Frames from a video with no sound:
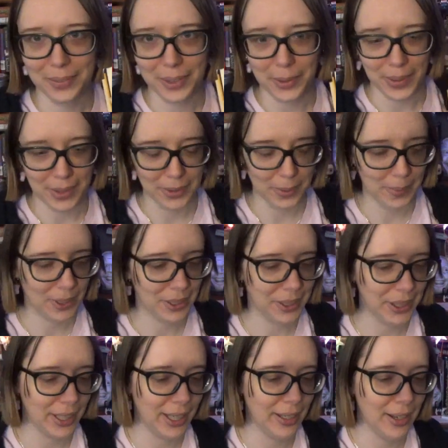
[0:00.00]
few other books
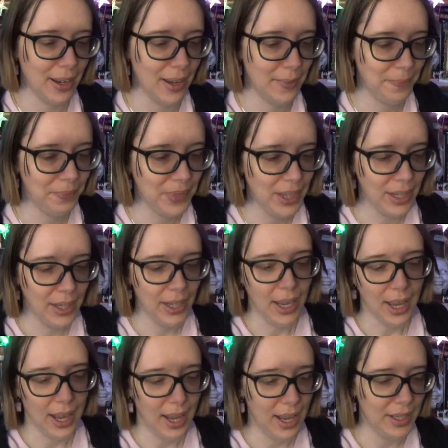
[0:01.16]
that I got.
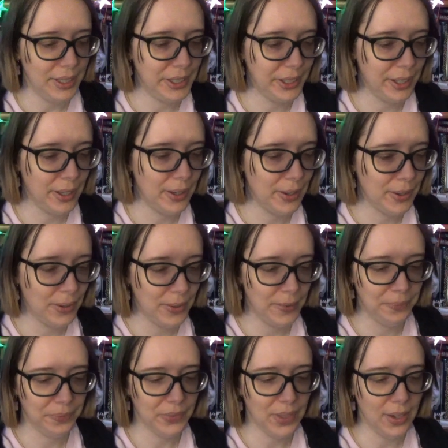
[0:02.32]
Uh, so
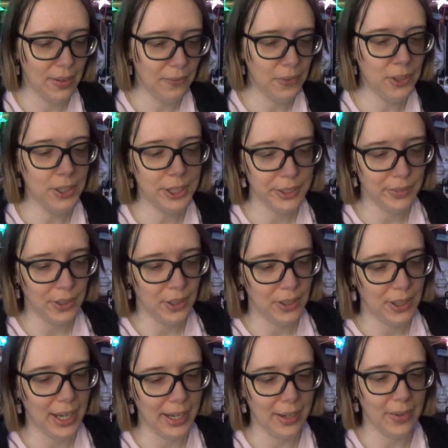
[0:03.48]
first of
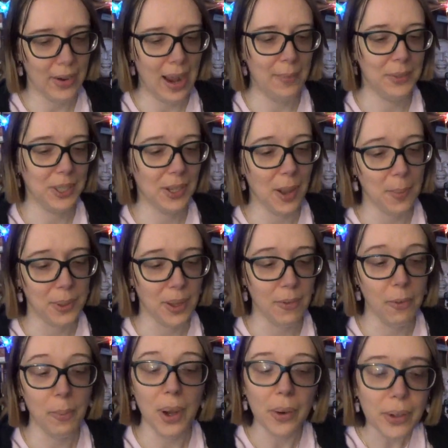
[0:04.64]
all, I grabbed a couple
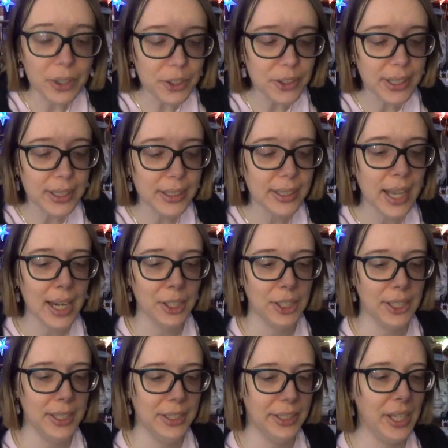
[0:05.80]
of poetry
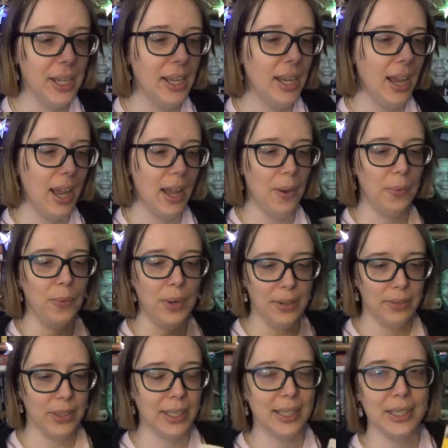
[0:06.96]
collections. Uh, one
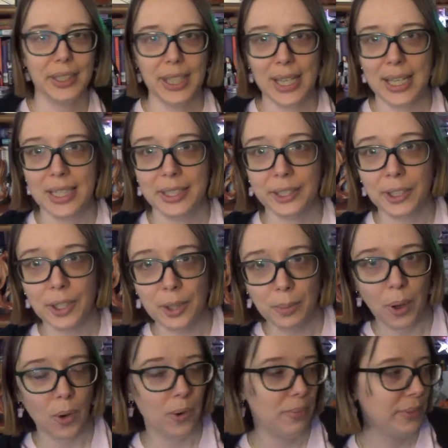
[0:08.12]
of these is Good
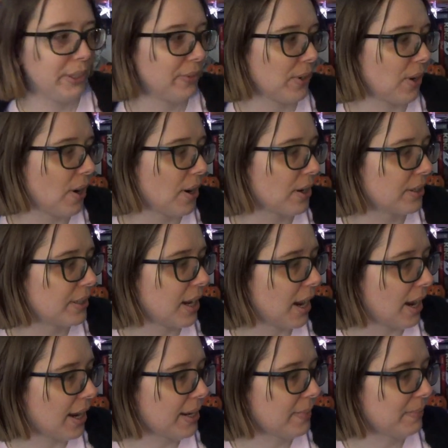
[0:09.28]
Poems for Hard
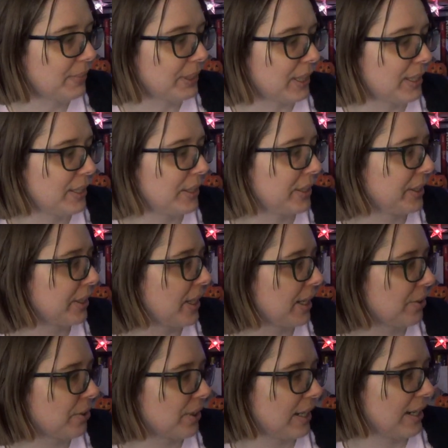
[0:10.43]
Times, and this is
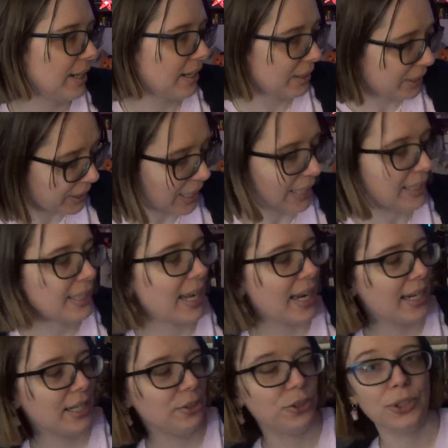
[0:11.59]
selected, selected
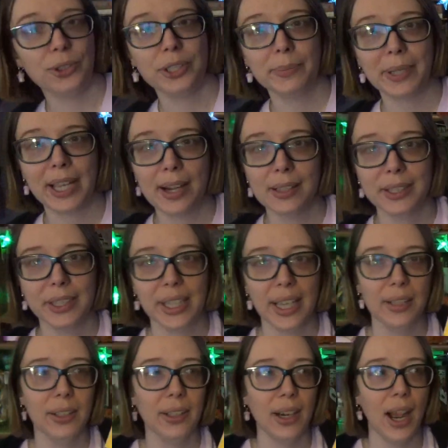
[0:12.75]
and introduced by Garrison
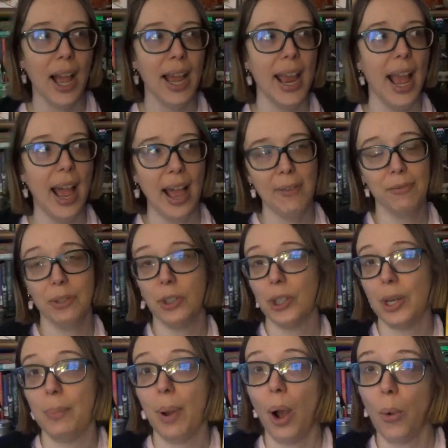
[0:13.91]
Keillor. I have
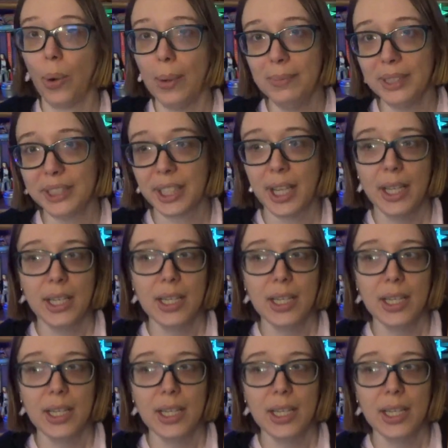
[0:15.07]
good poems,